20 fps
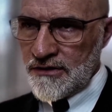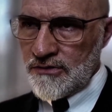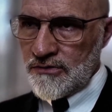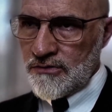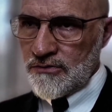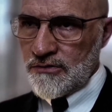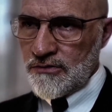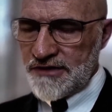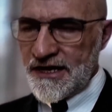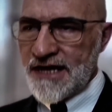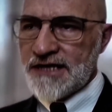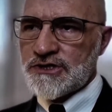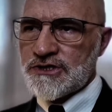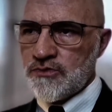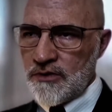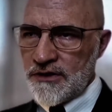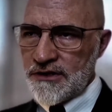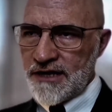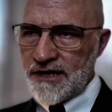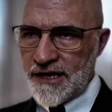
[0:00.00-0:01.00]
well, that's
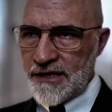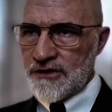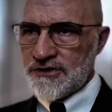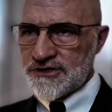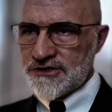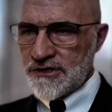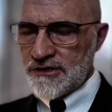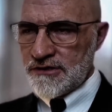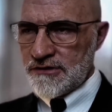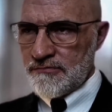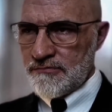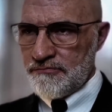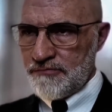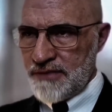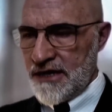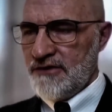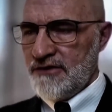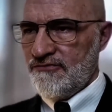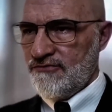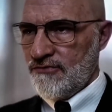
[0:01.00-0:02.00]
what Adelson
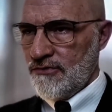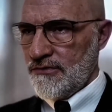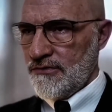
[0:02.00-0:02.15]
paid for.